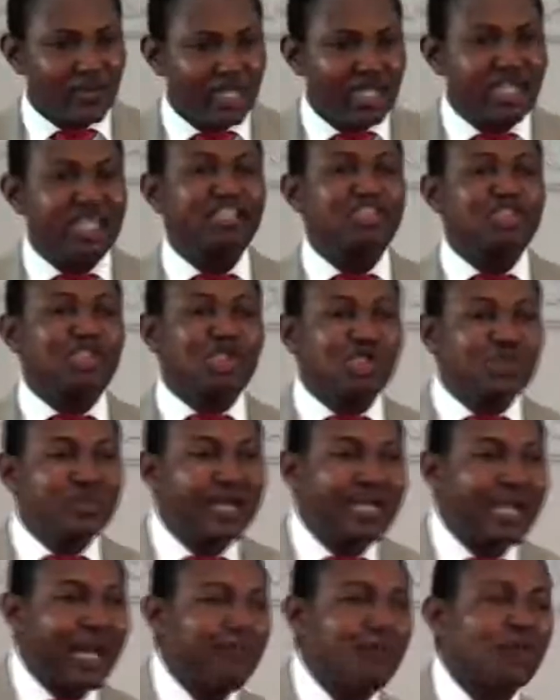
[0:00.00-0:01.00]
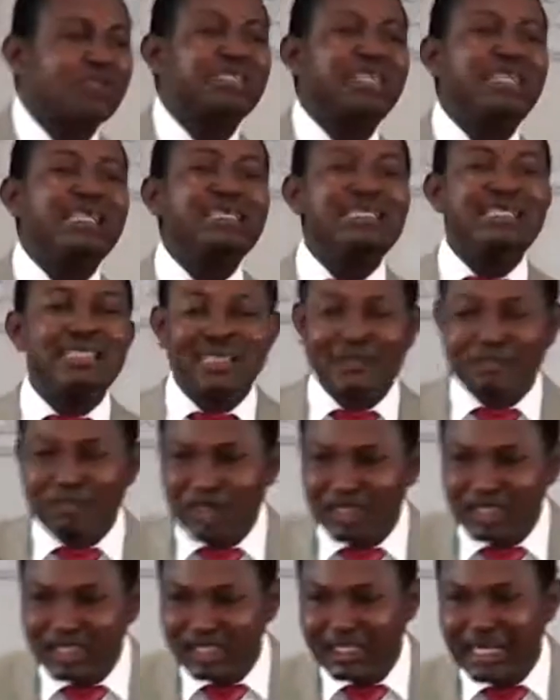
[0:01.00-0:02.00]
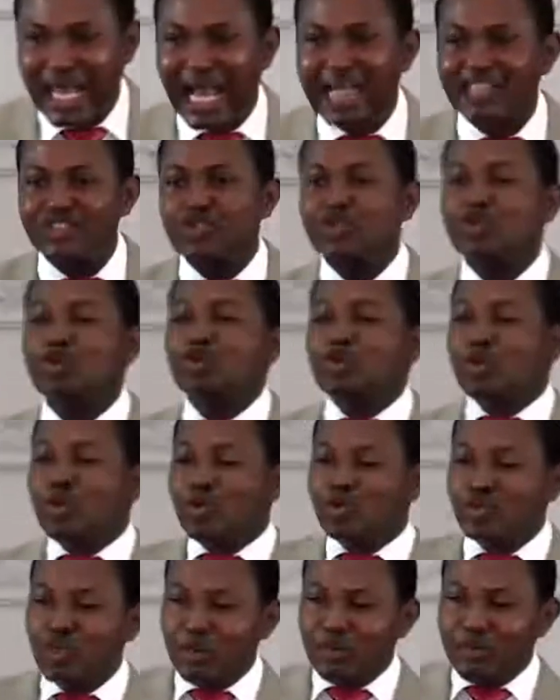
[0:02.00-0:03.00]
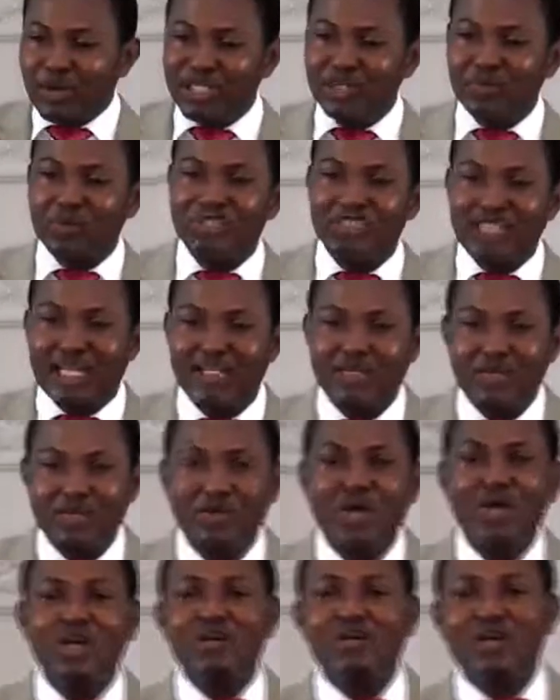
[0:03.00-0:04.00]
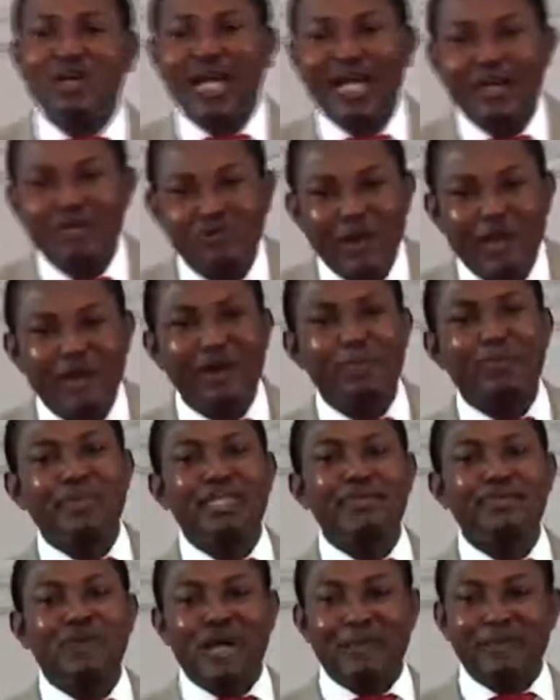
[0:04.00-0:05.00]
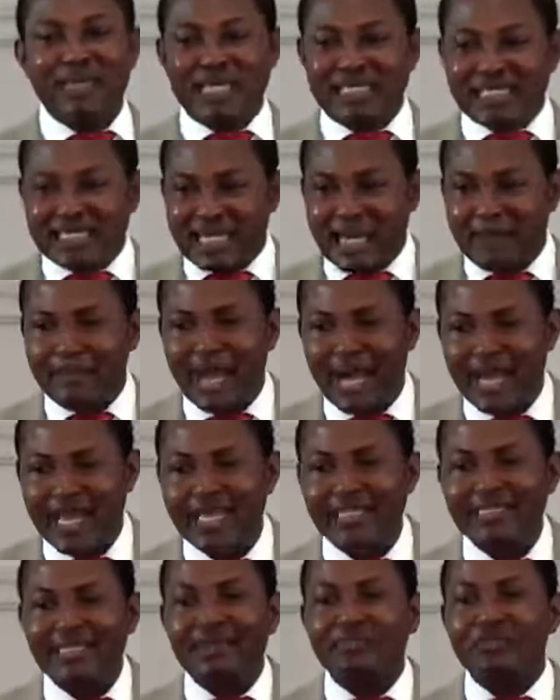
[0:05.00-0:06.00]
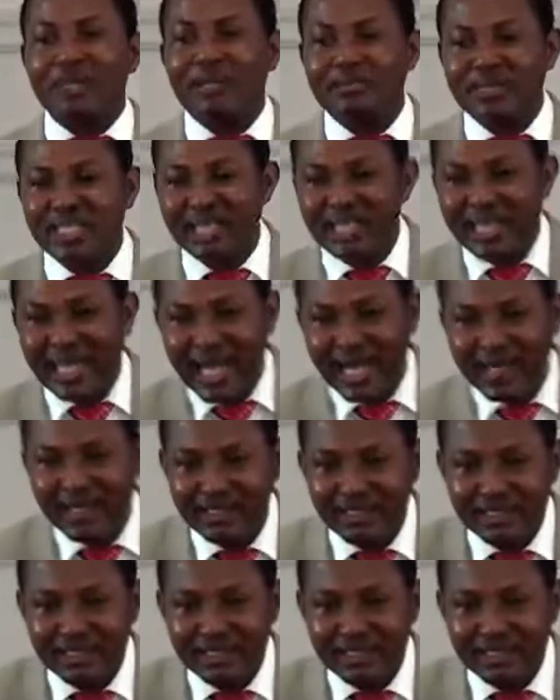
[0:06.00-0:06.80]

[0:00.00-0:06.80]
It is children that must eat in the morning. As you grow, your body will tell you, you can't wake up in the morning and be eating a bar, except you're a bricklayer.